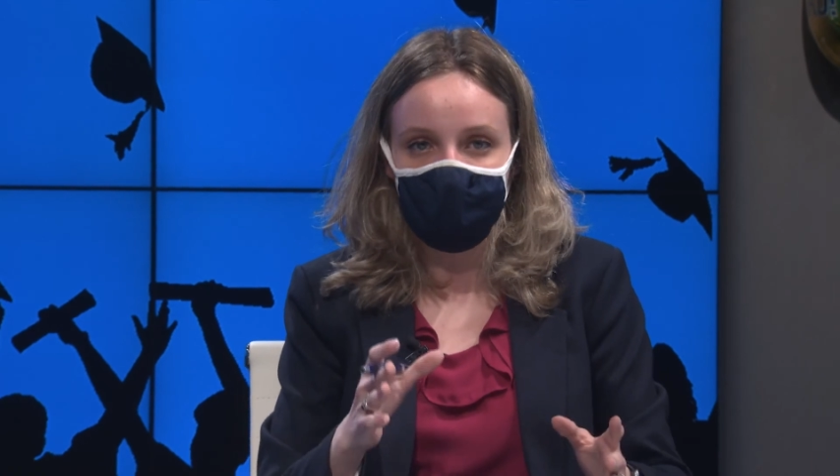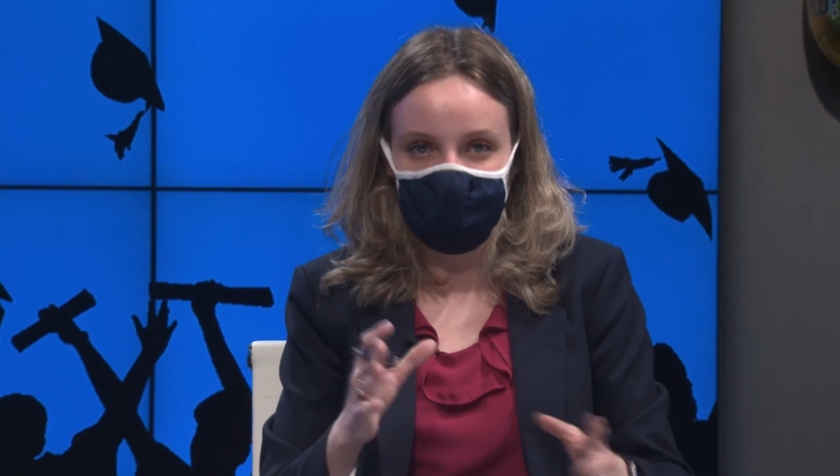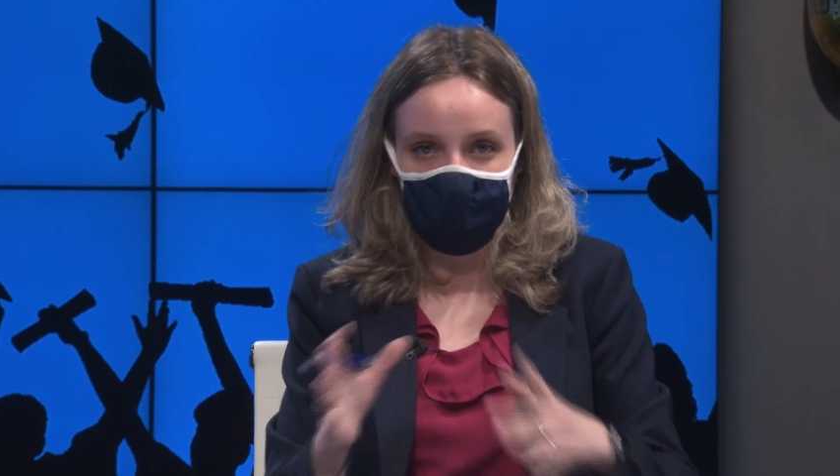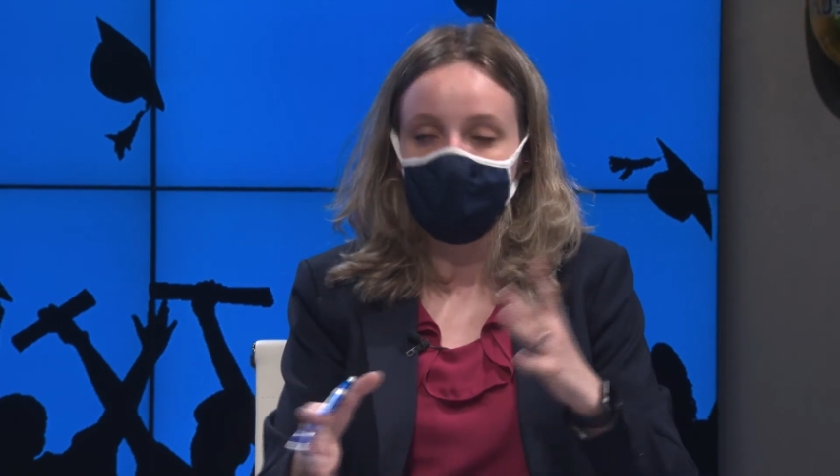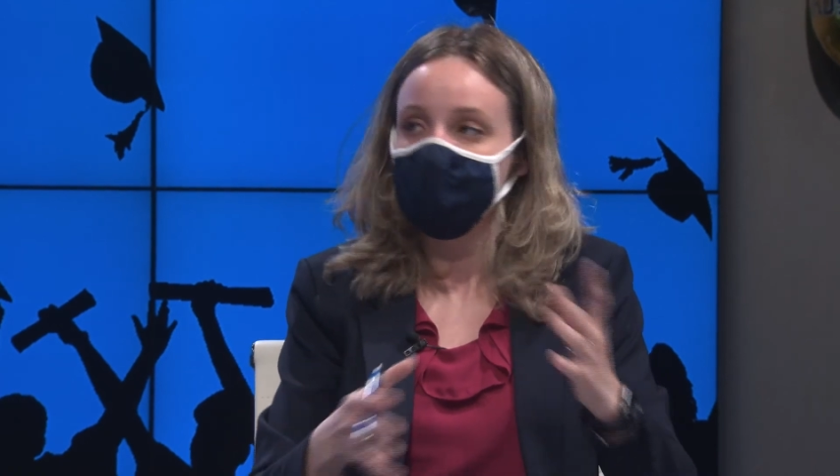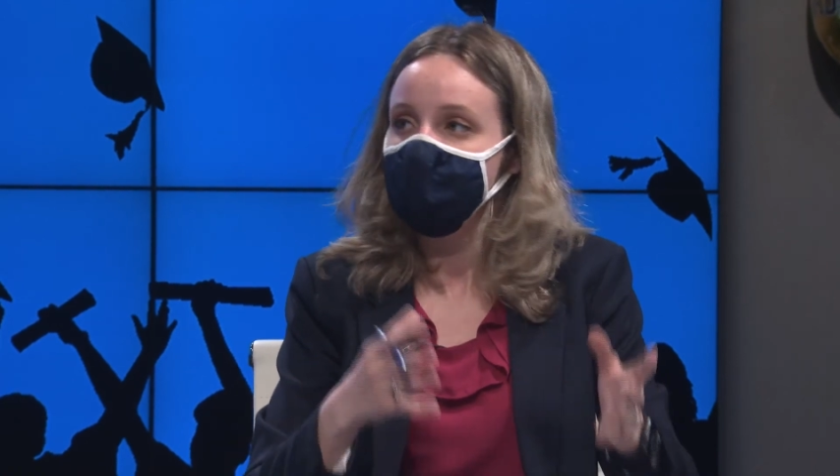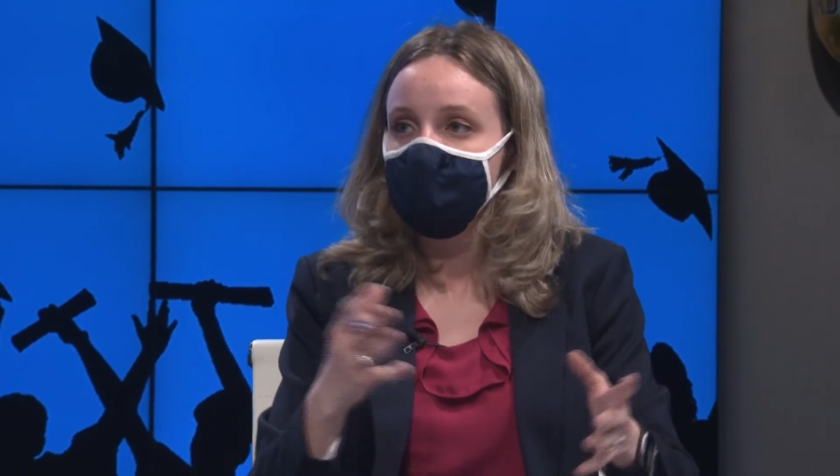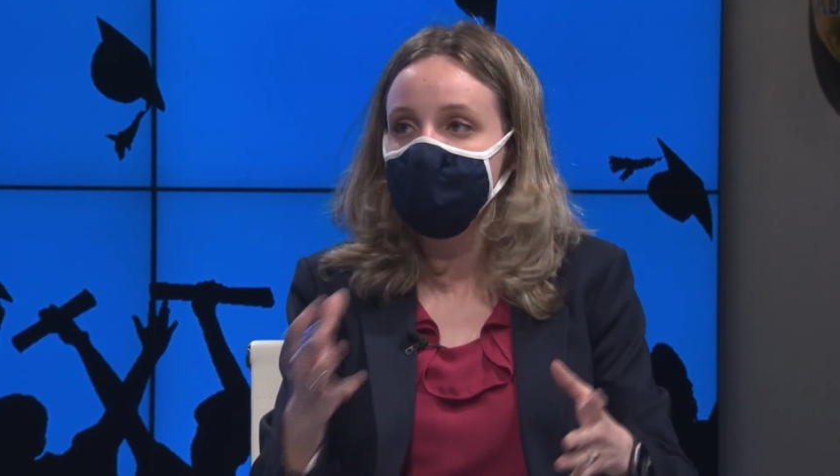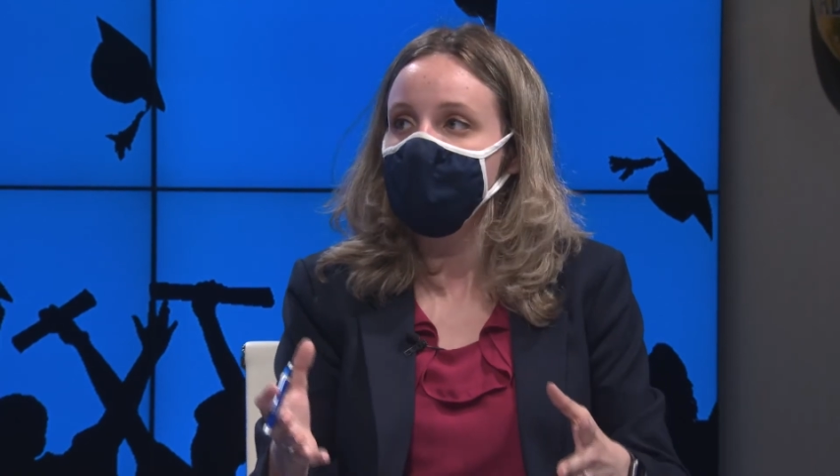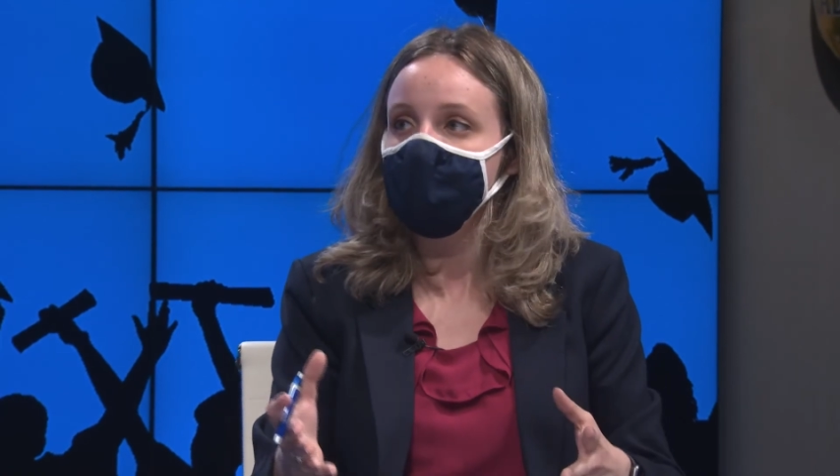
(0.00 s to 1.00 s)
rearrange
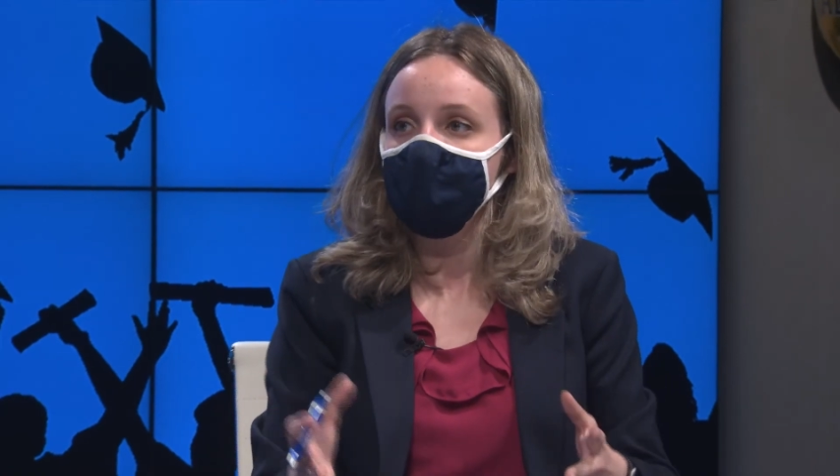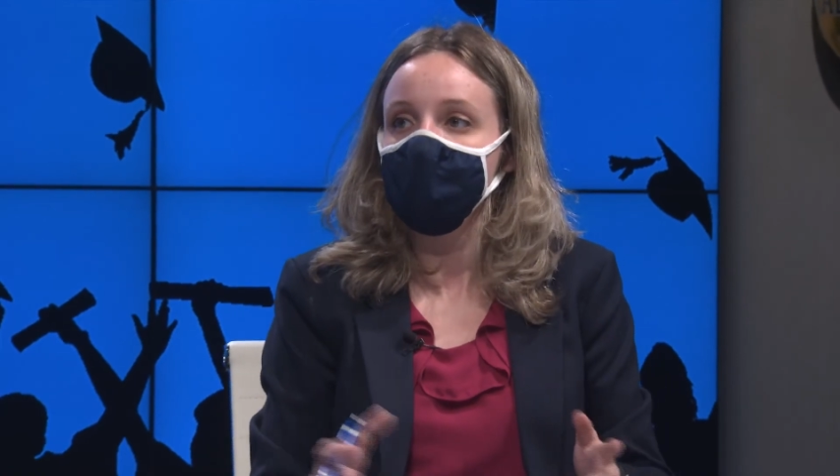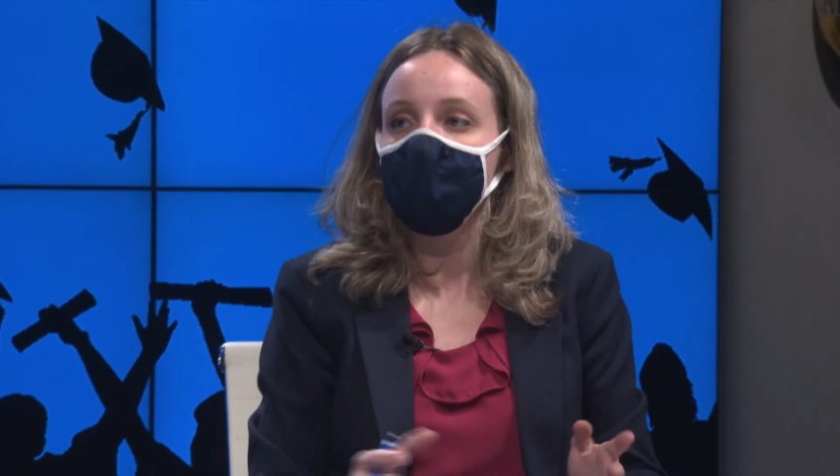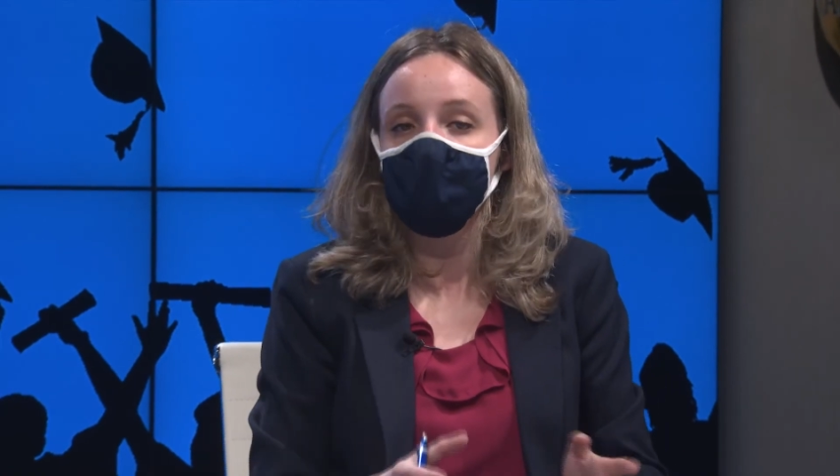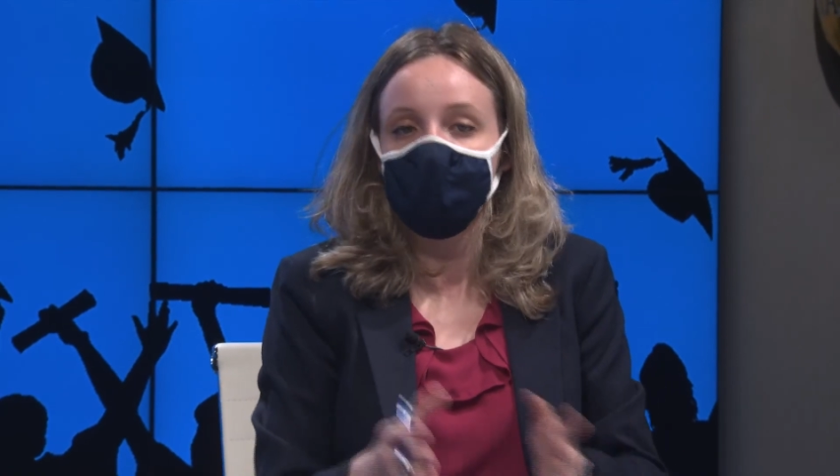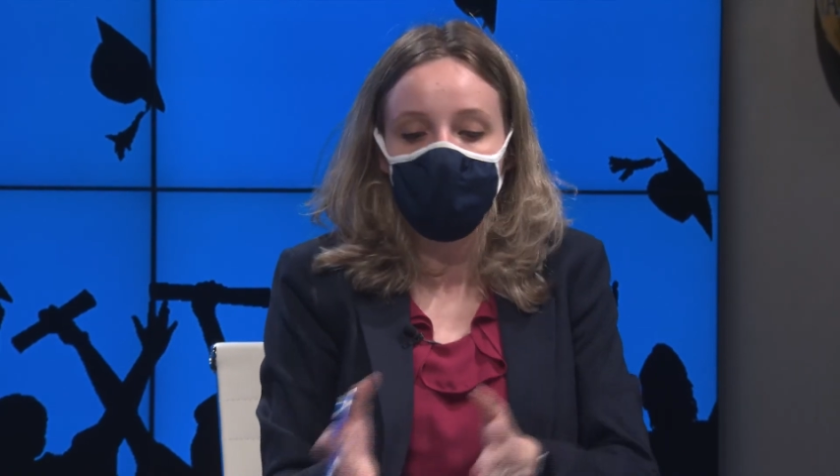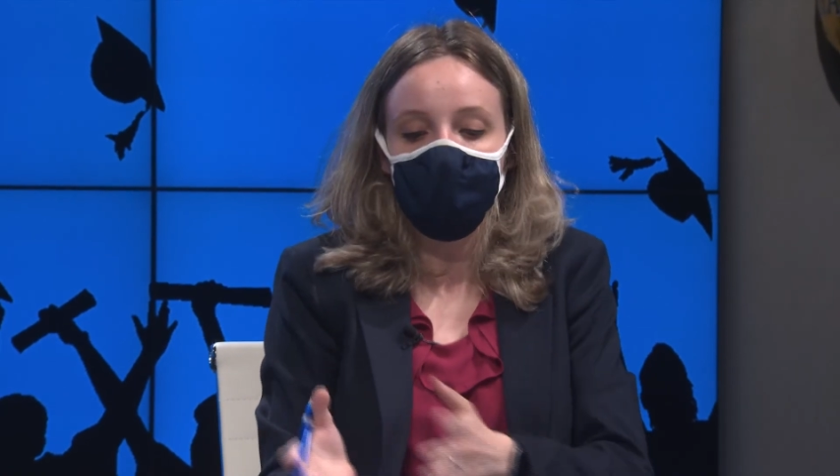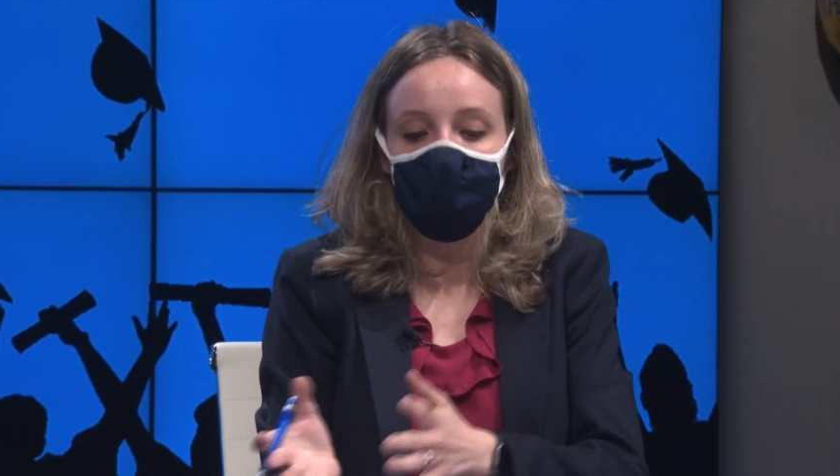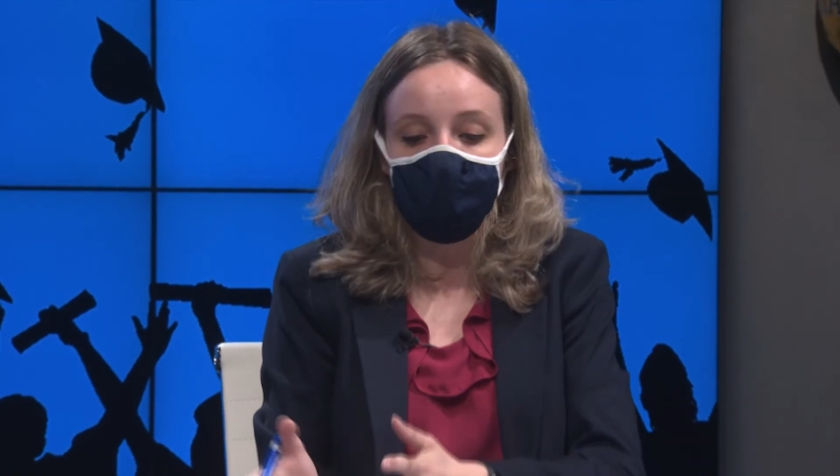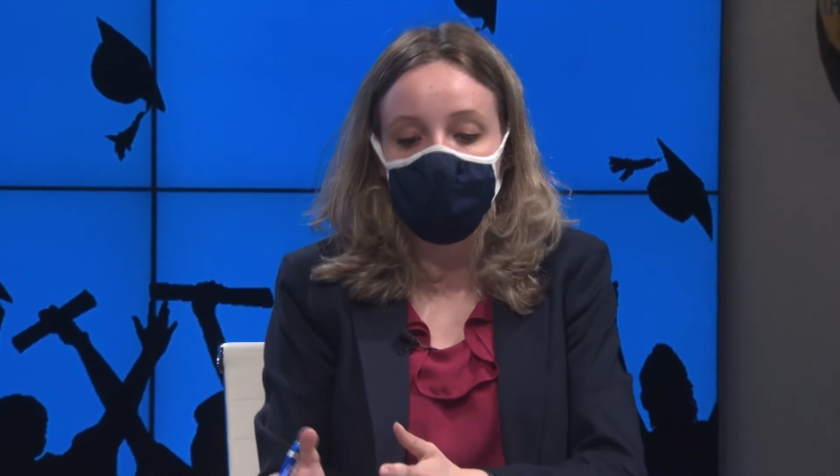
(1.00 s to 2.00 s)
themselves in a way that's helped
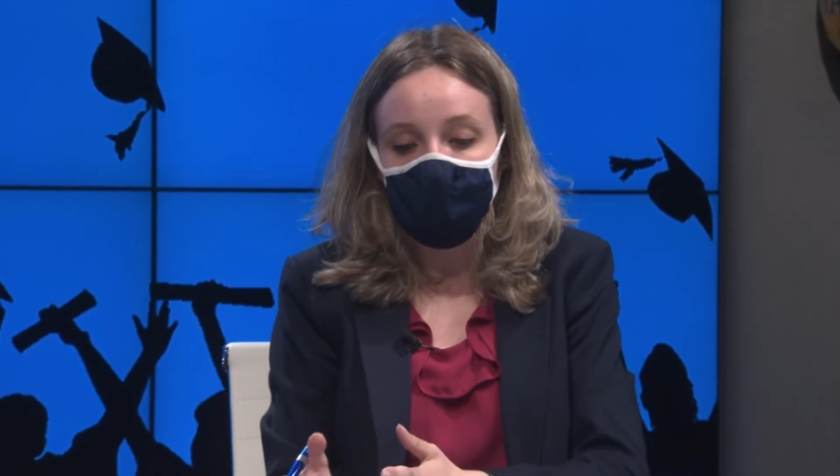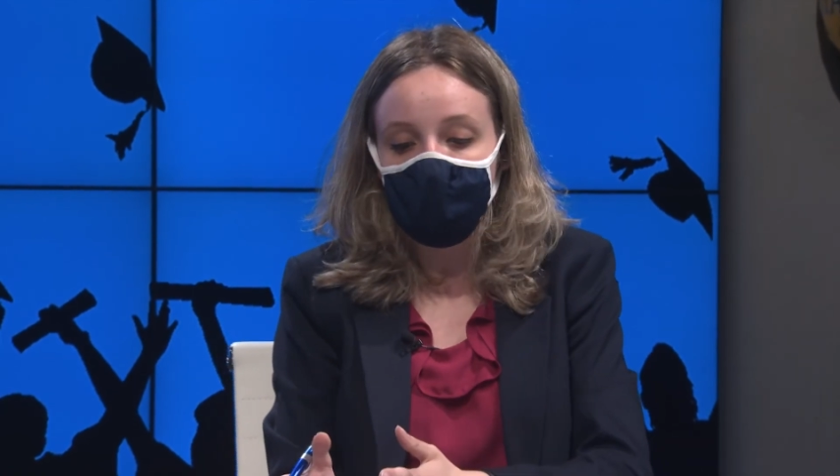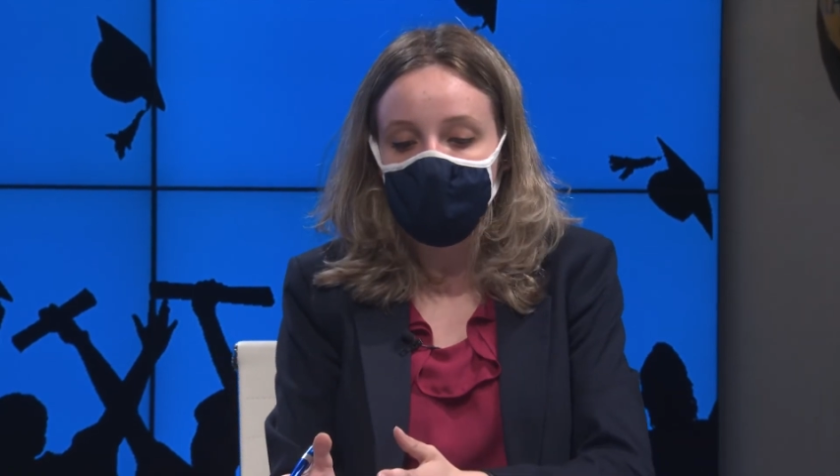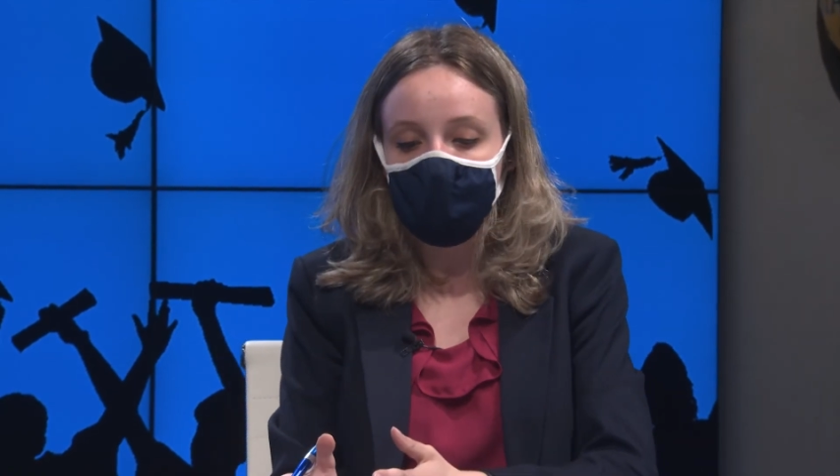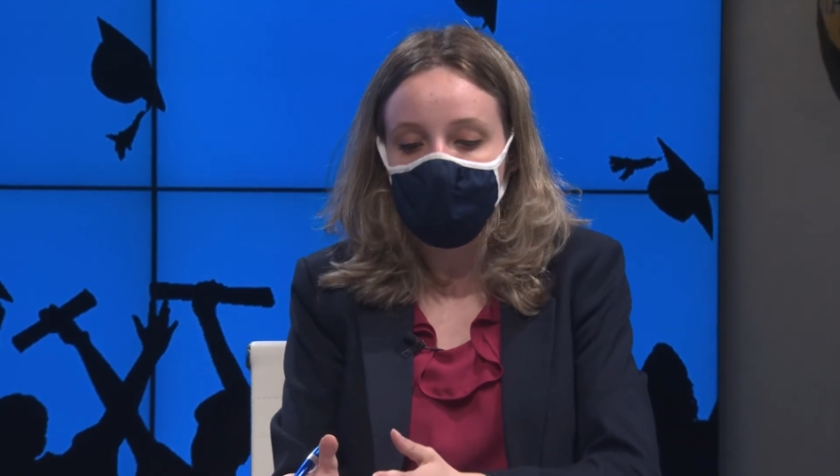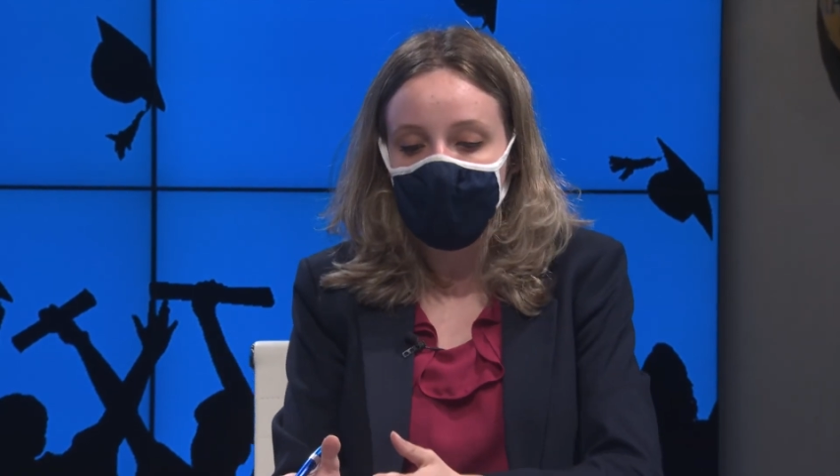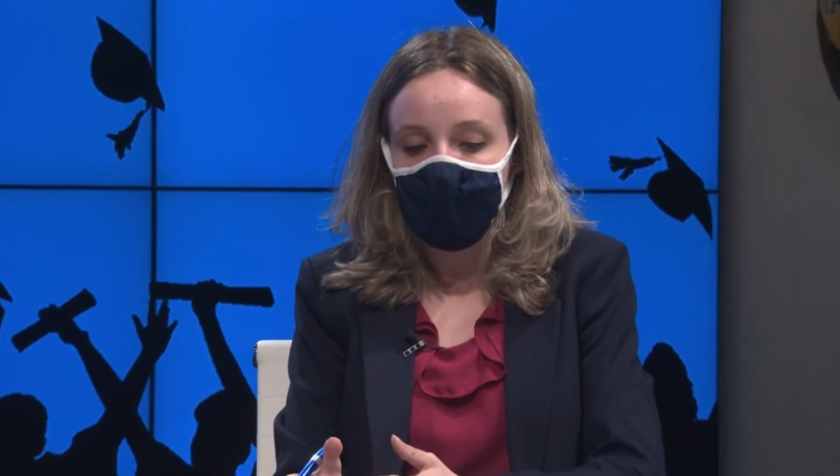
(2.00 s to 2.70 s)
them play better.